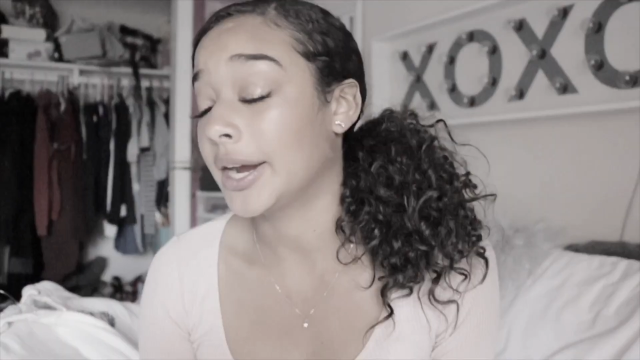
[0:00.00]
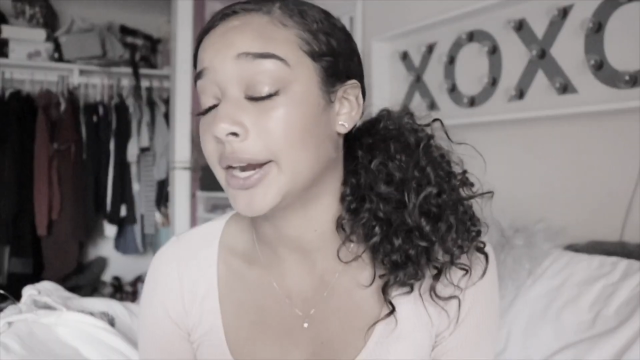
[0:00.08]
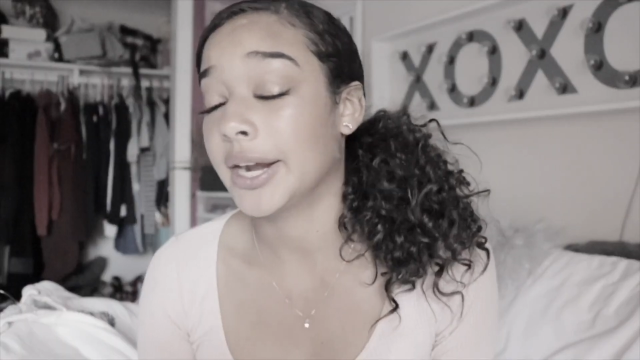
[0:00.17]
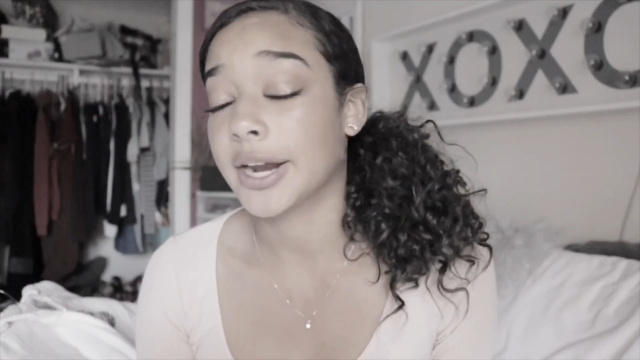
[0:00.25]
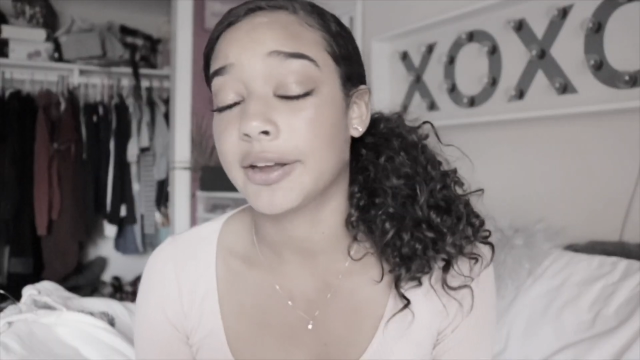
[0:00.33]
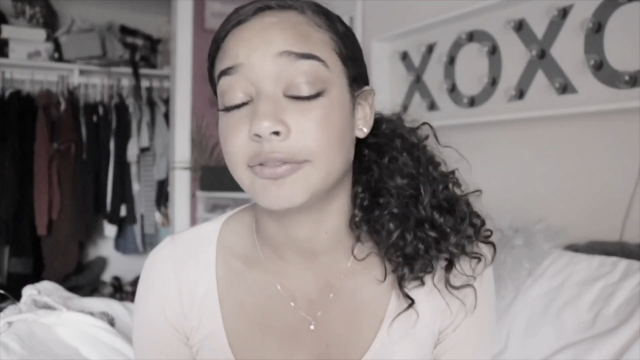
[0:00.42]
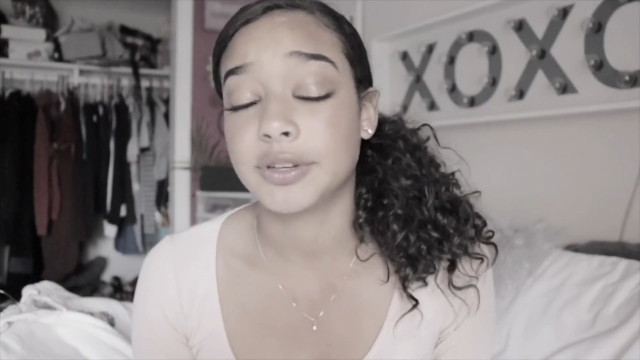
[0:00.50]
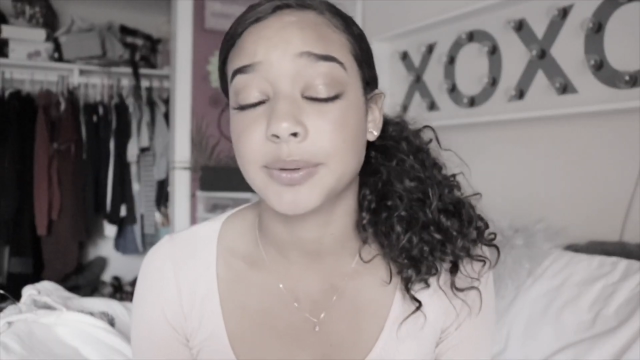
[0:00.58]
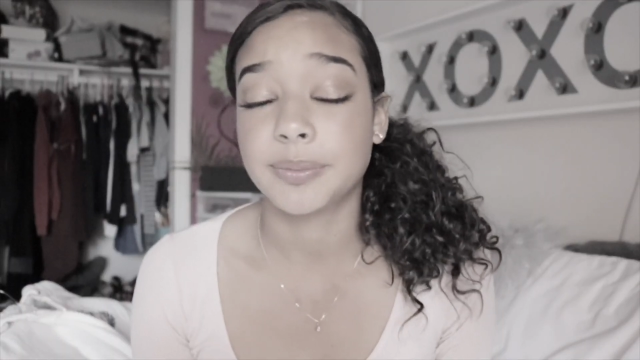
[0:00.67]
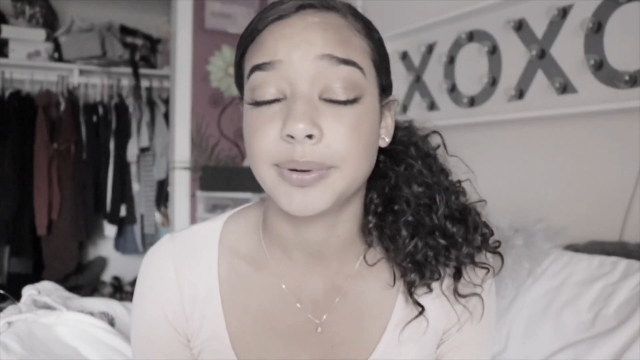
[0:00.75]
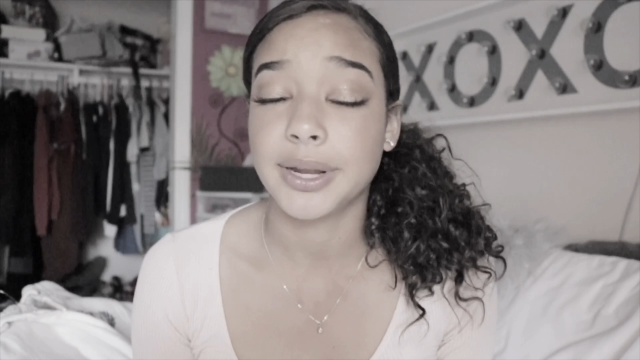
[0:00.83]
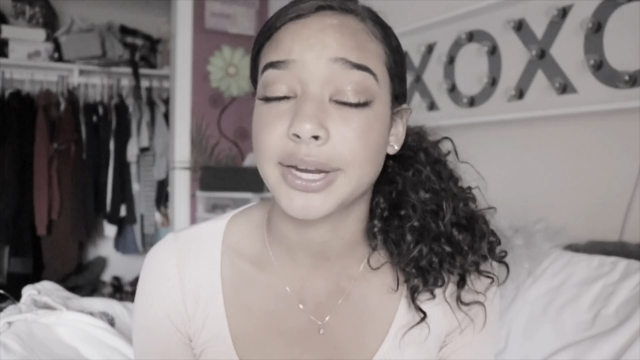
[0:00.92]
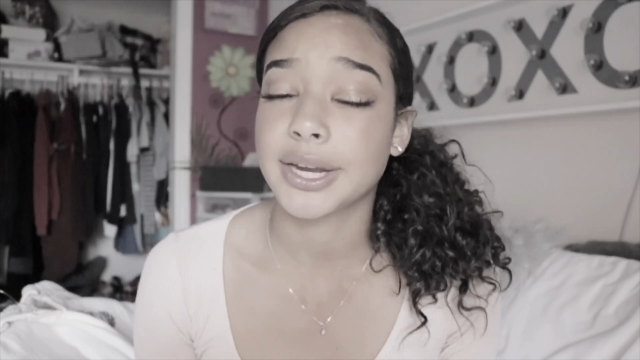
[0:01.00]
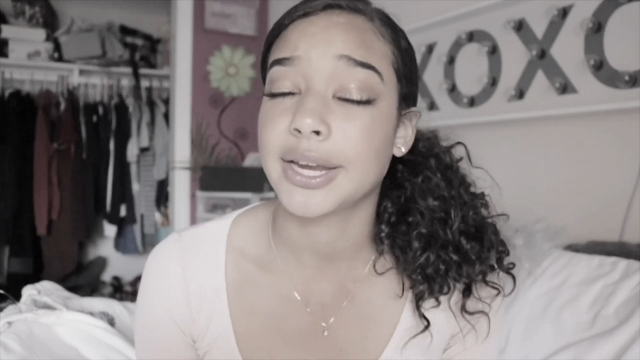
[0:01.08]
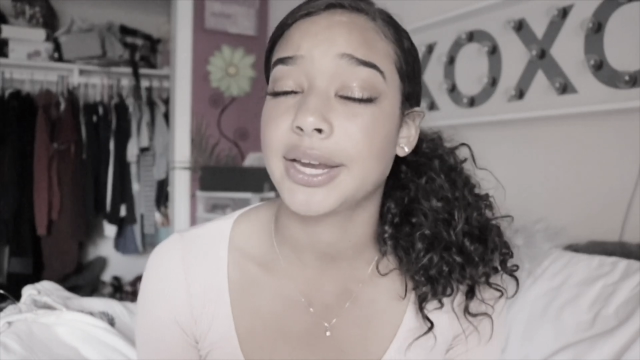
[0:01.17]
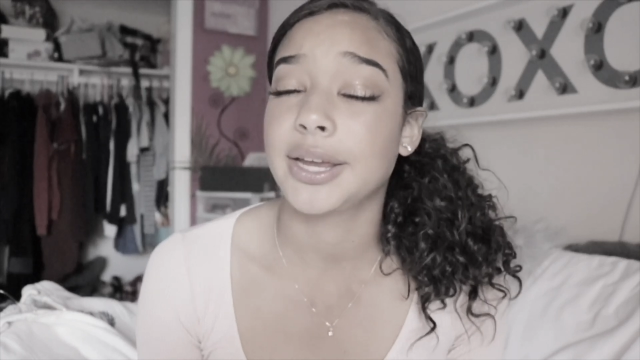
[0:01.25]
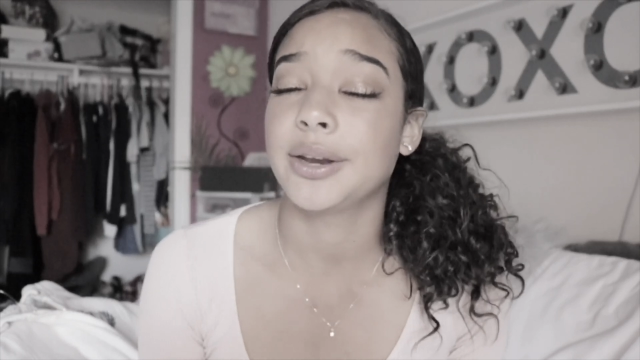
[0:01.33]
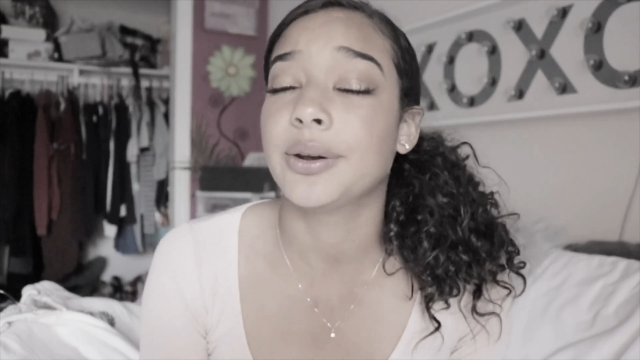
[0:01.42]
love to plug it
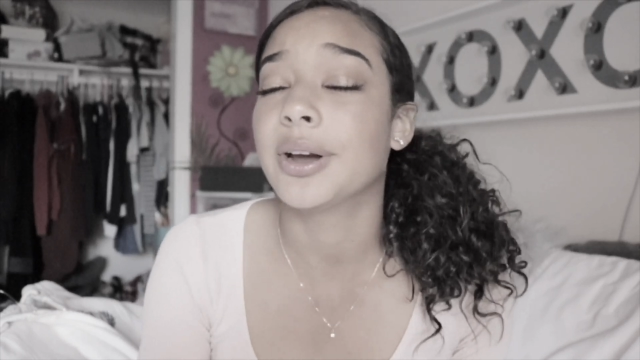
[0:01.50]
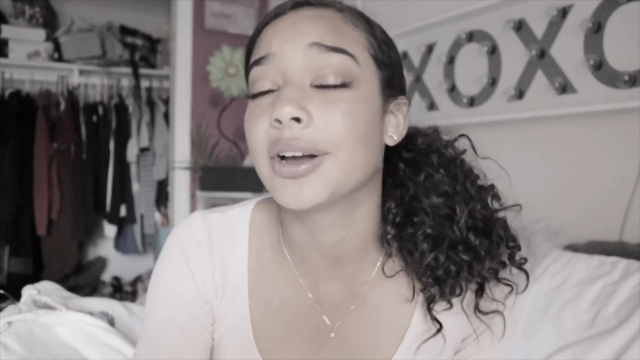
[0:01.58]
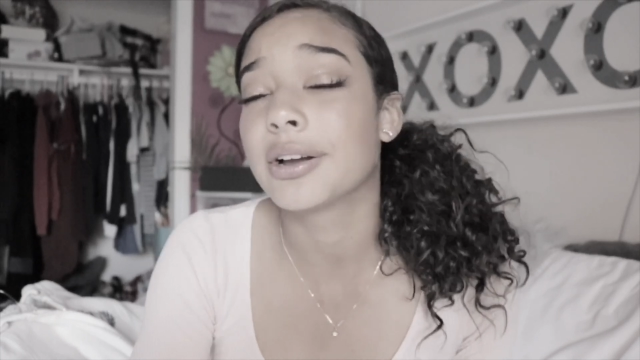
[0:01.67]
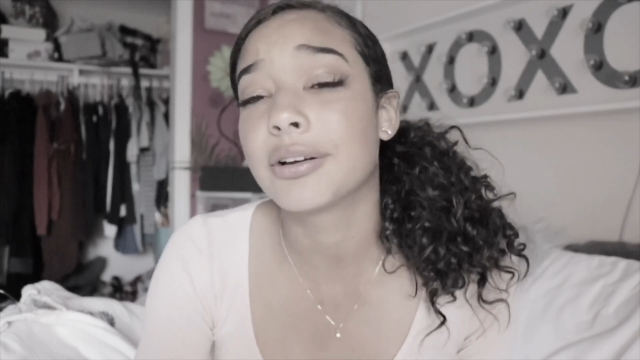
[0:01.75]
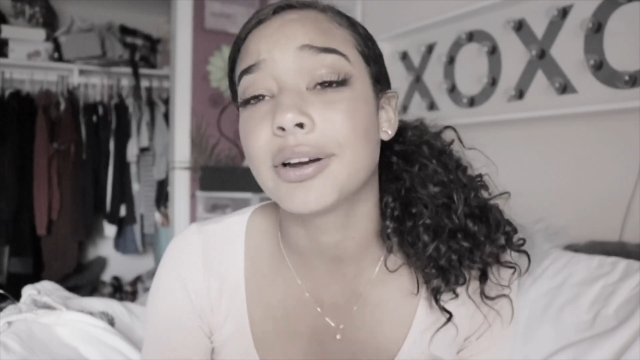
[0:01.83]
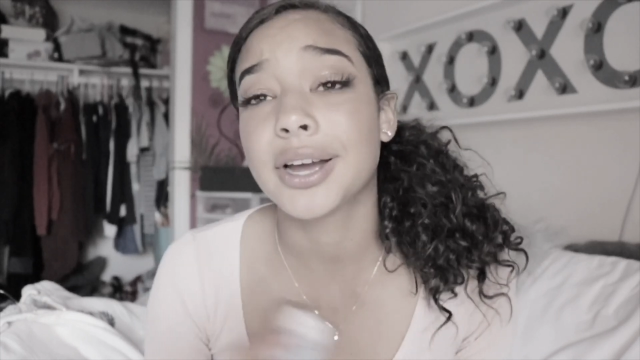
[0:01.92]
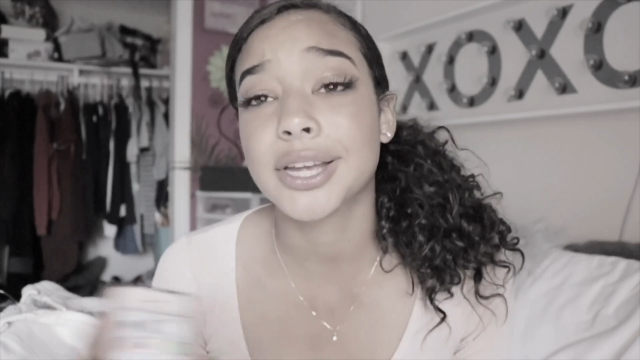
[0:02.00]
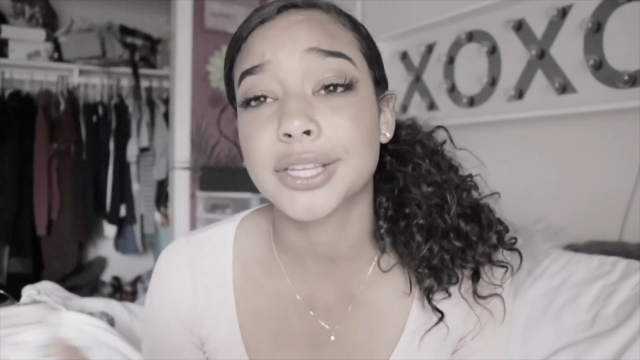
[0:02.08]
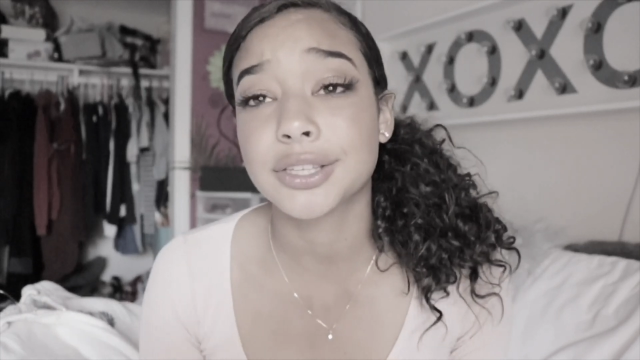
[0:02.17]
in across